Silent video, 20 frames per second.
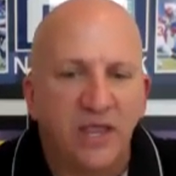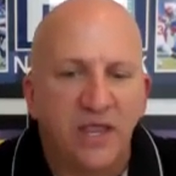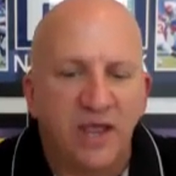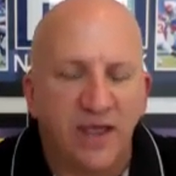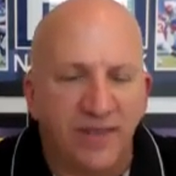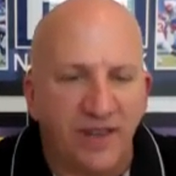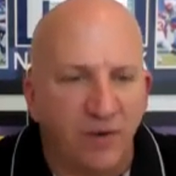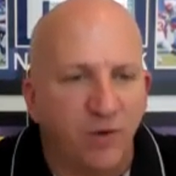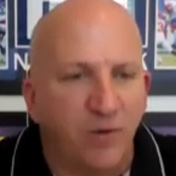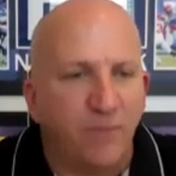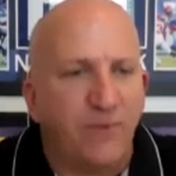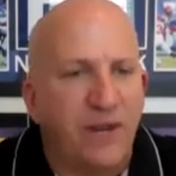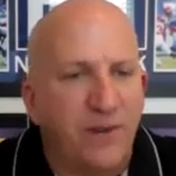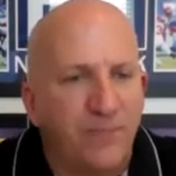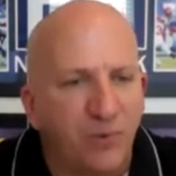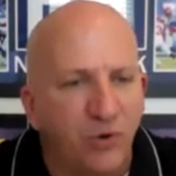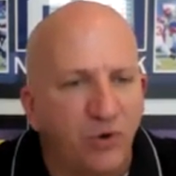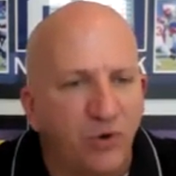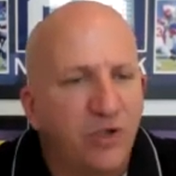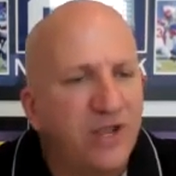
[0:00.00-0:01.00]
And then when
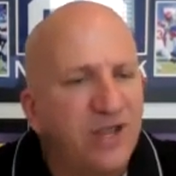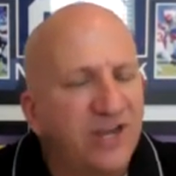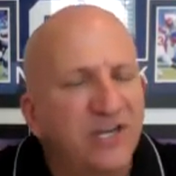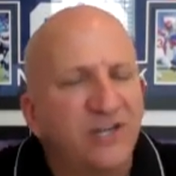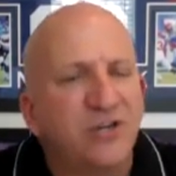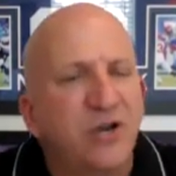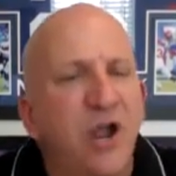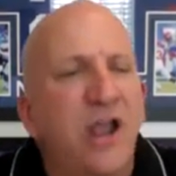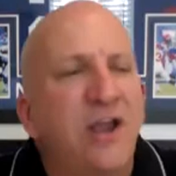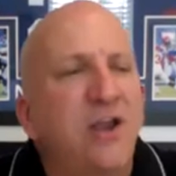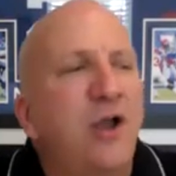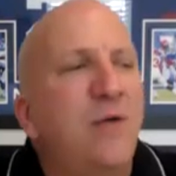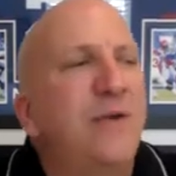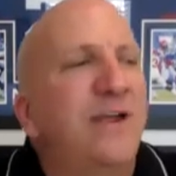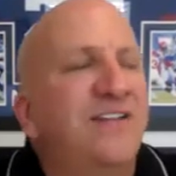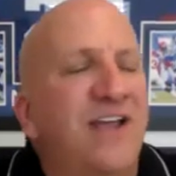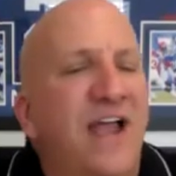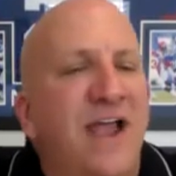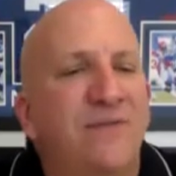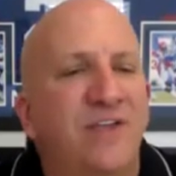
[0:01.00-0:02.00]
people, I know how many
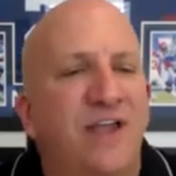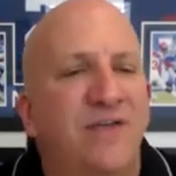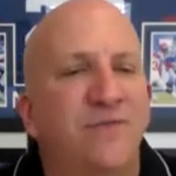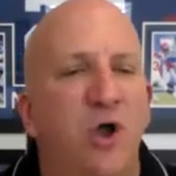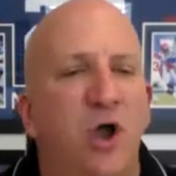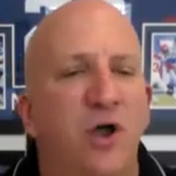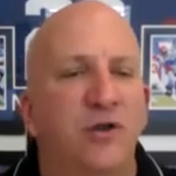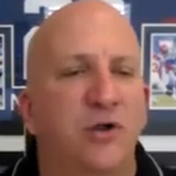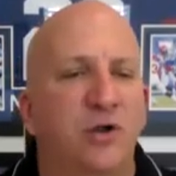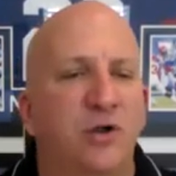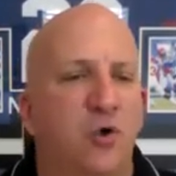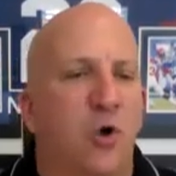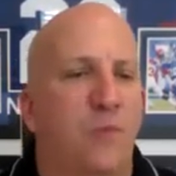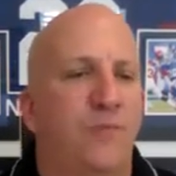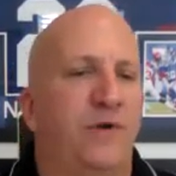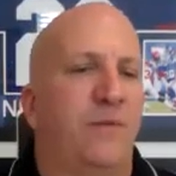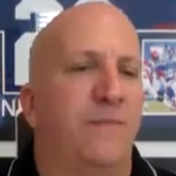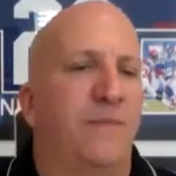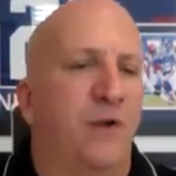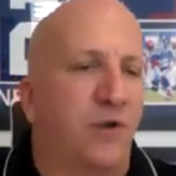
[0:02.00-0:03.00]
times I've gone to
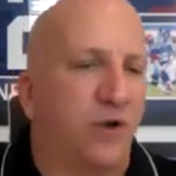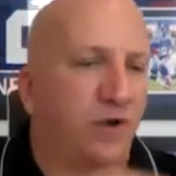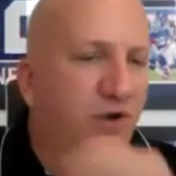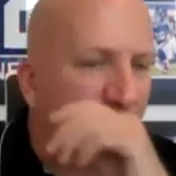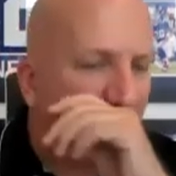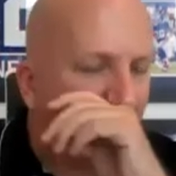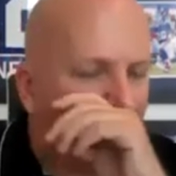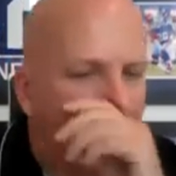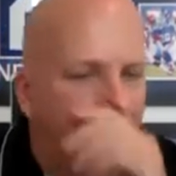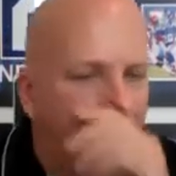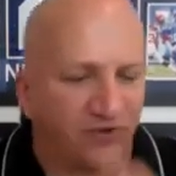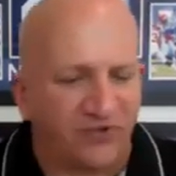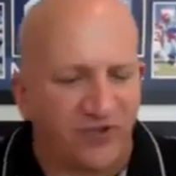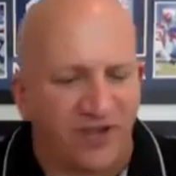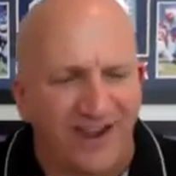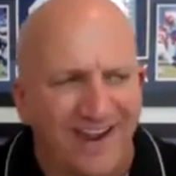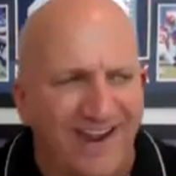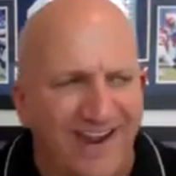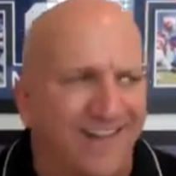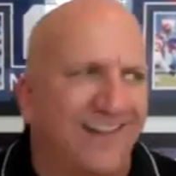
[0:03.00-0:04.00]
corporate America and people say,
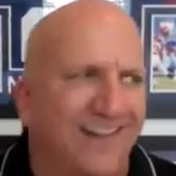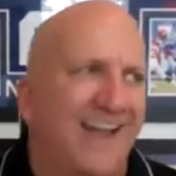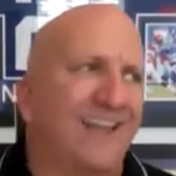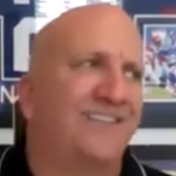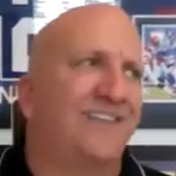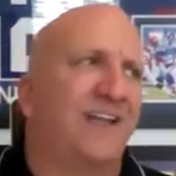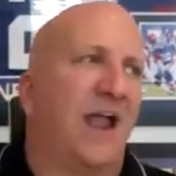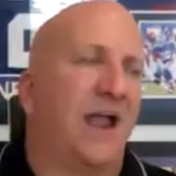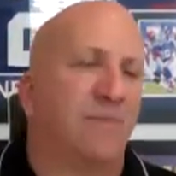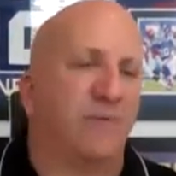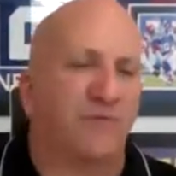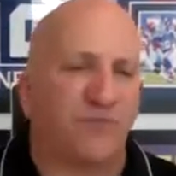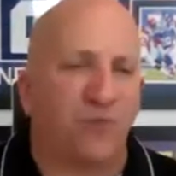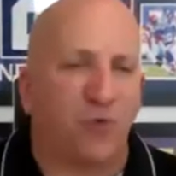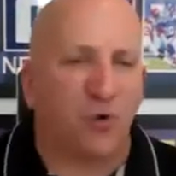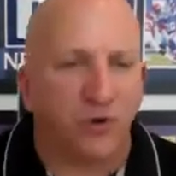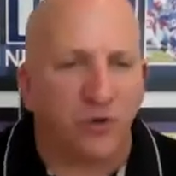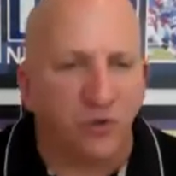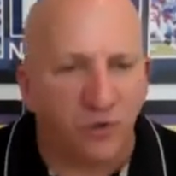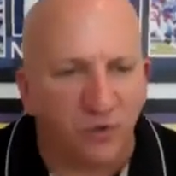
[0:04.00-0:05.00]
the last guy
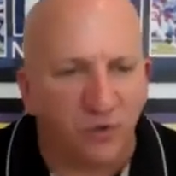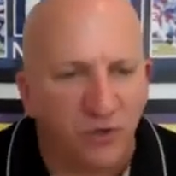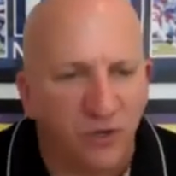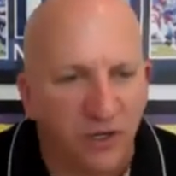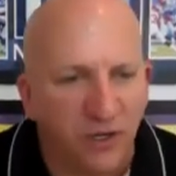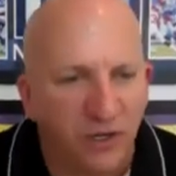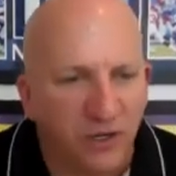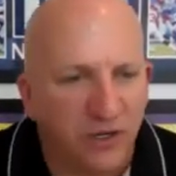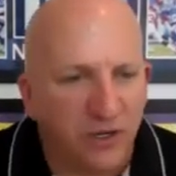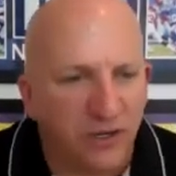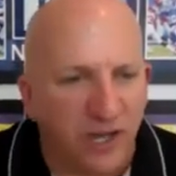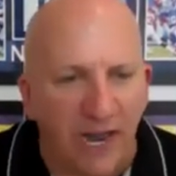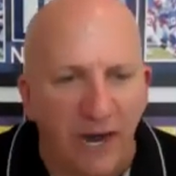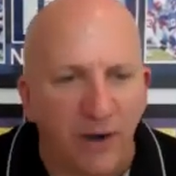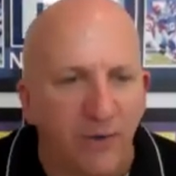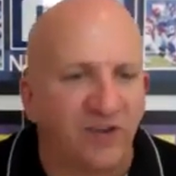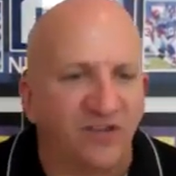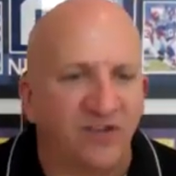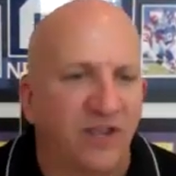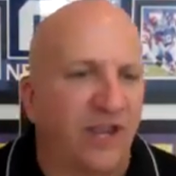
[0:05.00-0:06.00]
before you. I
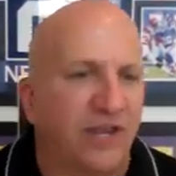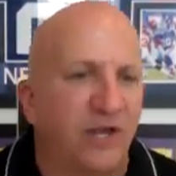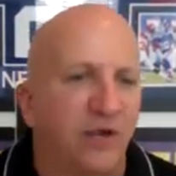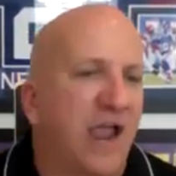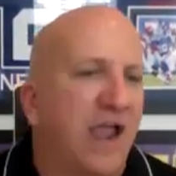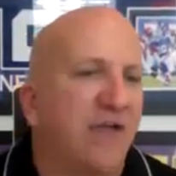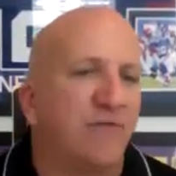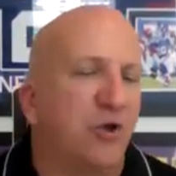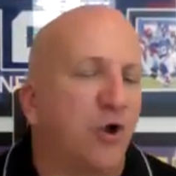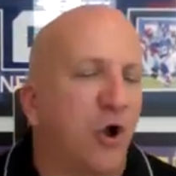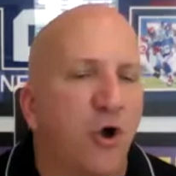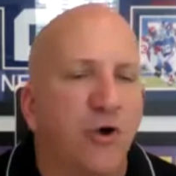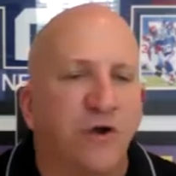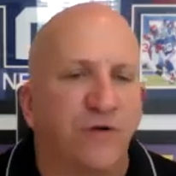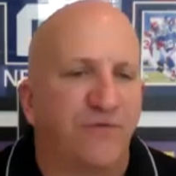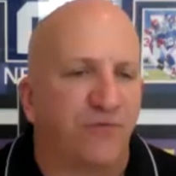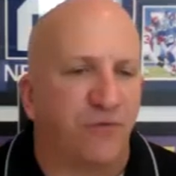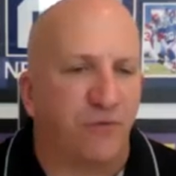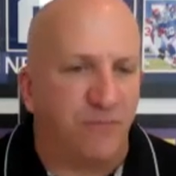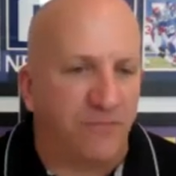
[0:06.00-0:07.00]
always say, you haven't heard
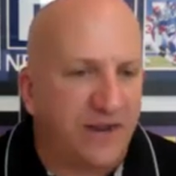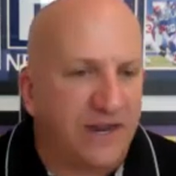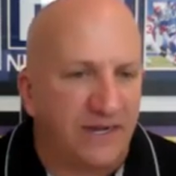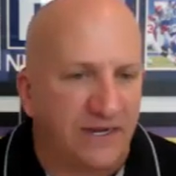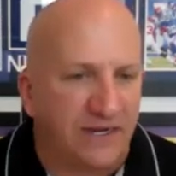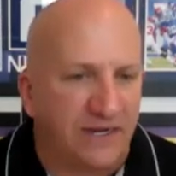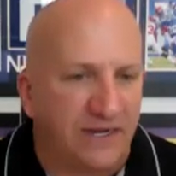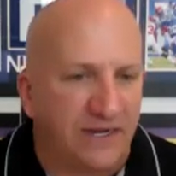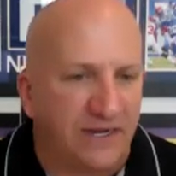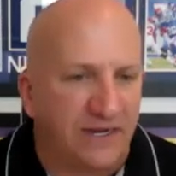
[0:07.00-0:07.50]
it from me.